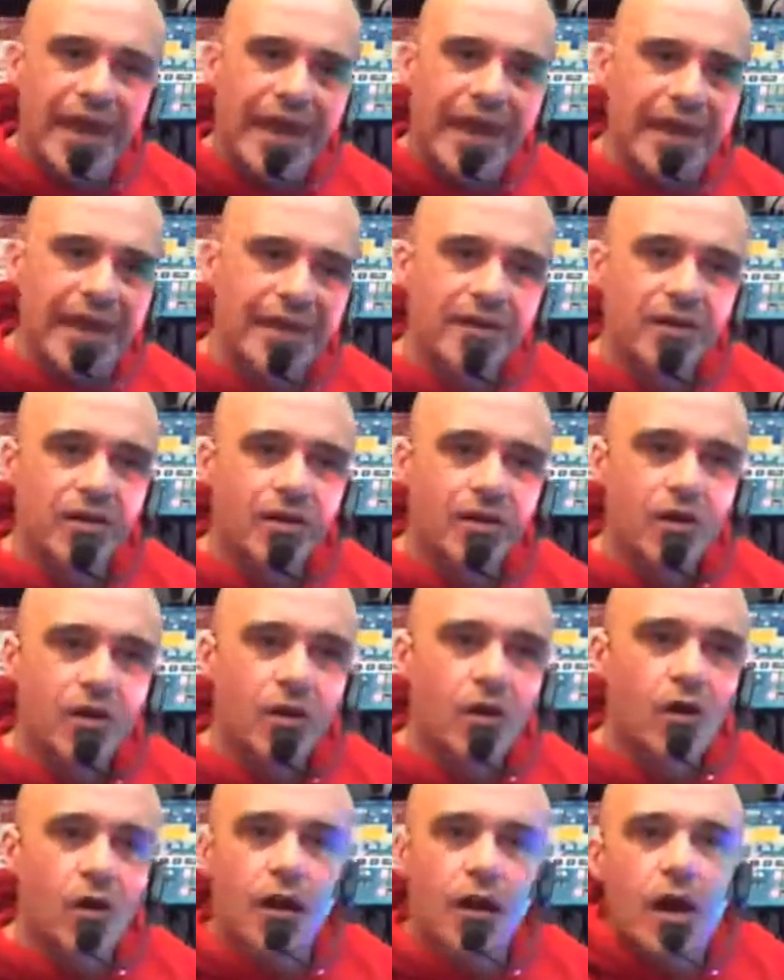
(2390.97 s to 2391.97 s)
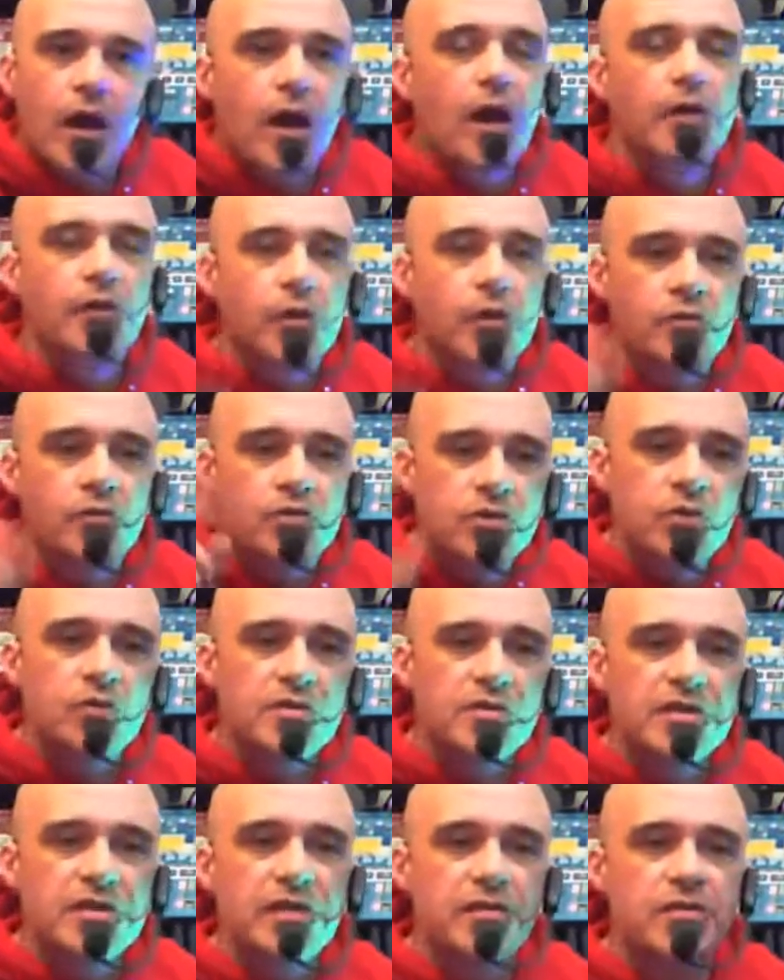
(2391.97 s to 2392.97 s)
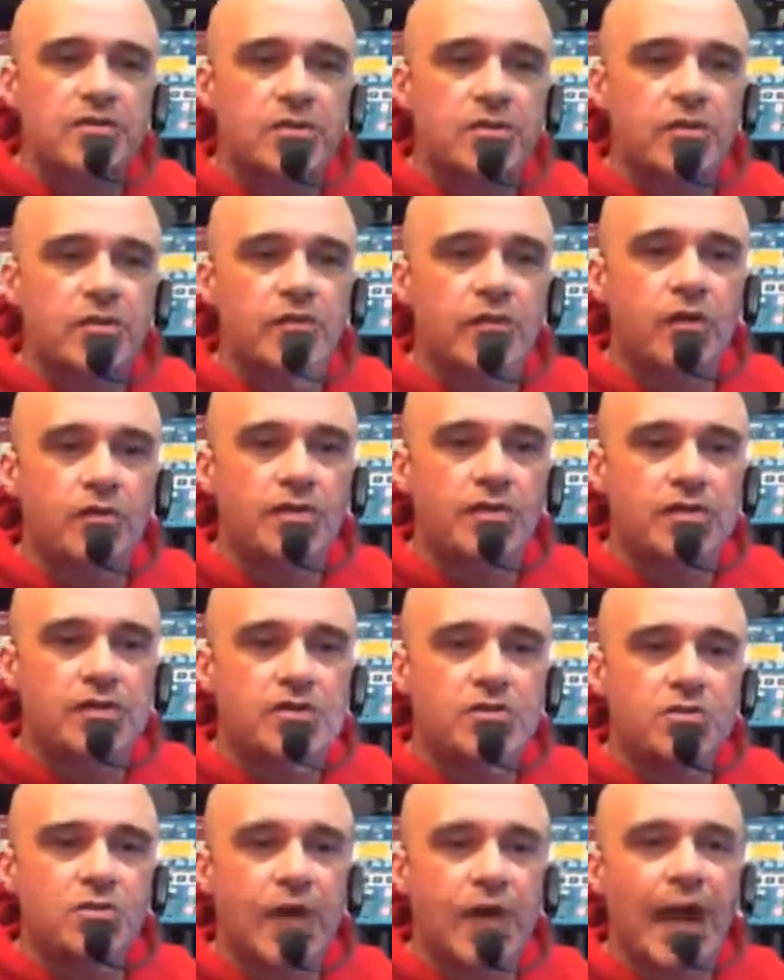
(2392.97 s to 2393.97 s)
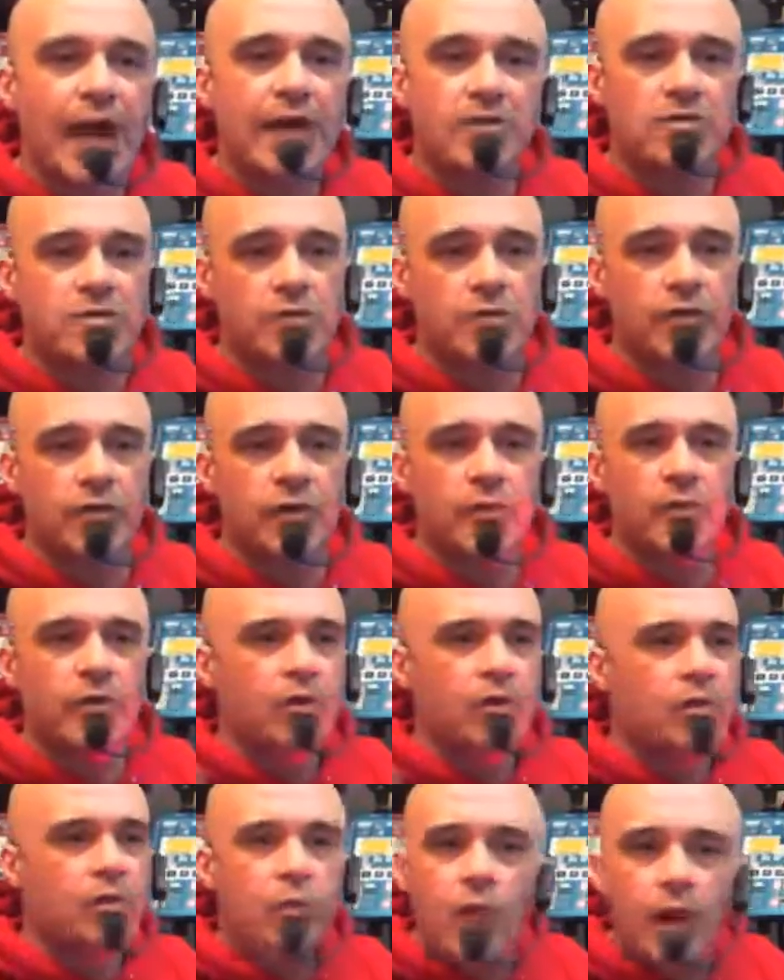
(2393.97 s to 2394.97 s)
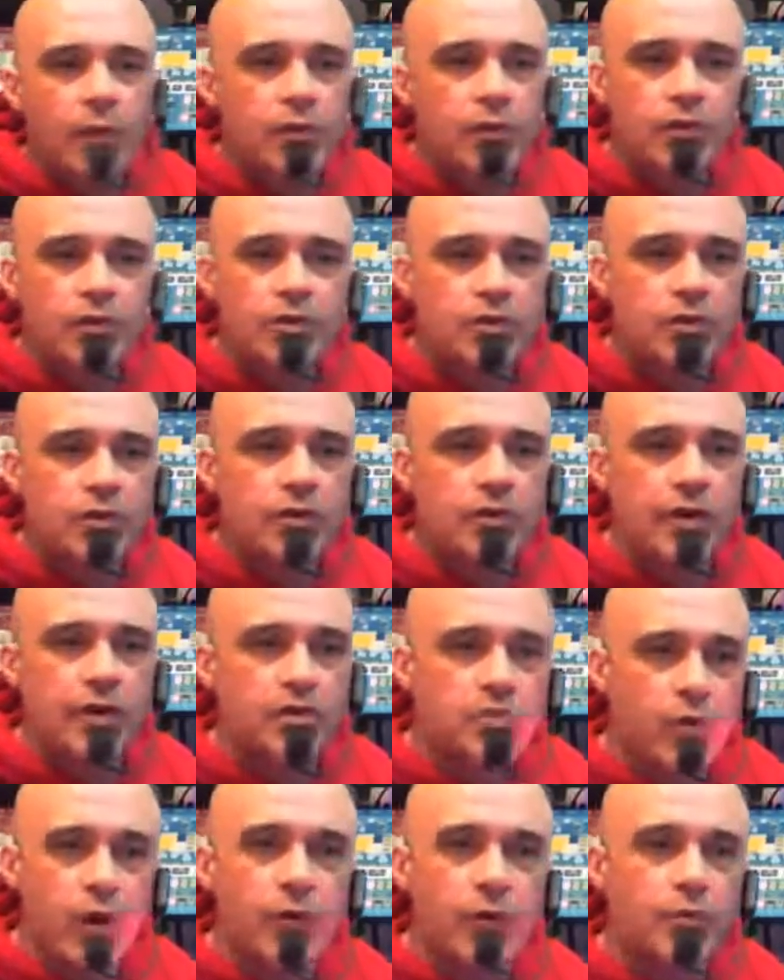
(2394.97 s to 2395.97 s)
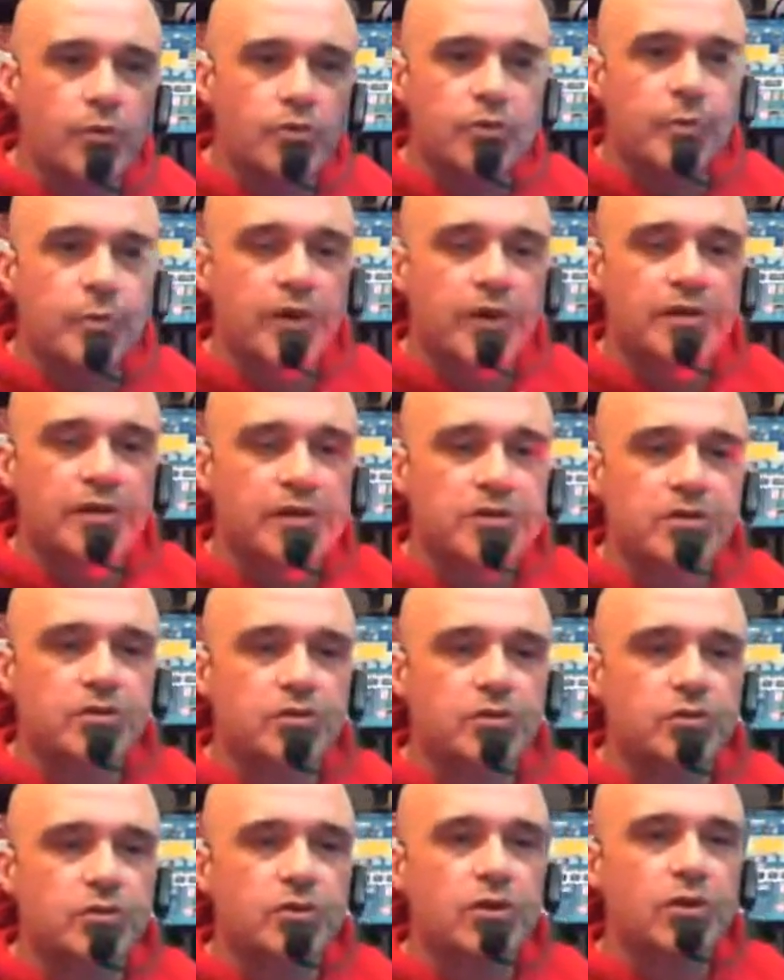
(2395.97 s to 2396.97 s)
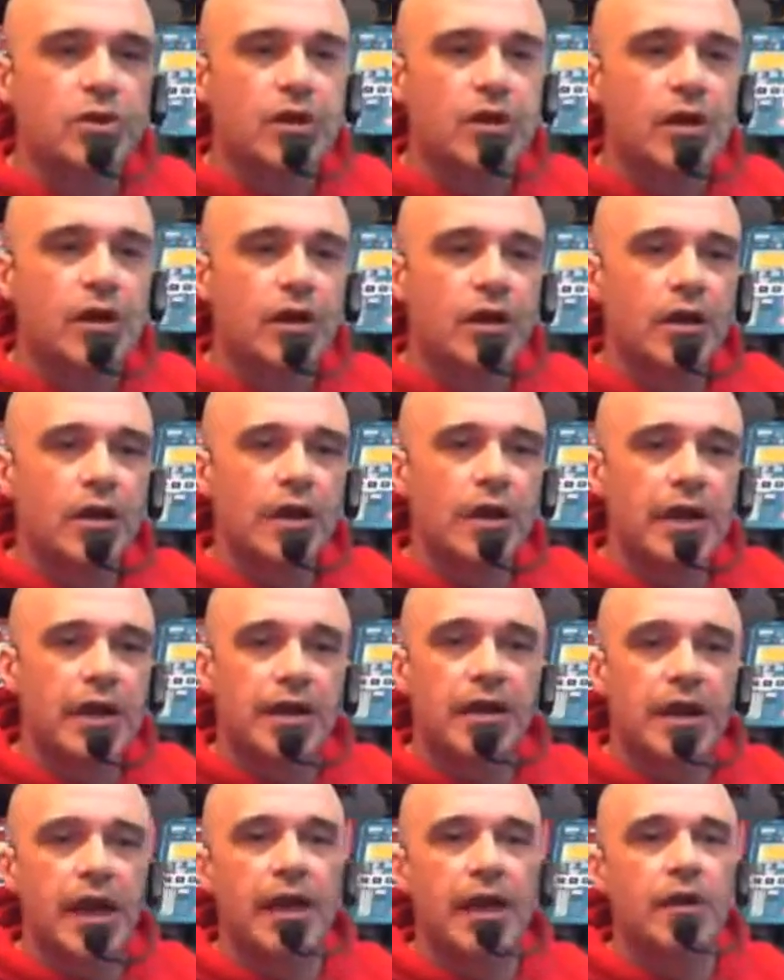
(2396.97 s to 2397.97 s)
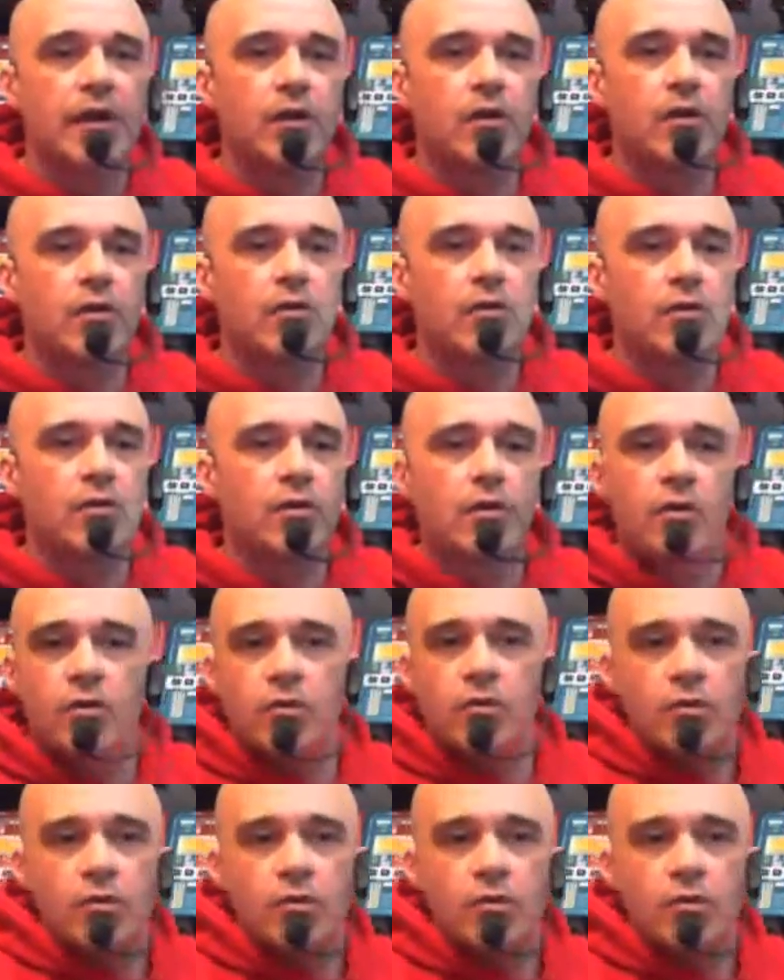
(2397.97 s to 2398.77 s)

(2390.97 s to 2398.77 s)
in? Or, like, I know 2 synths that have got digital outs on them. Why would you do this? Why would you put a digital in and out on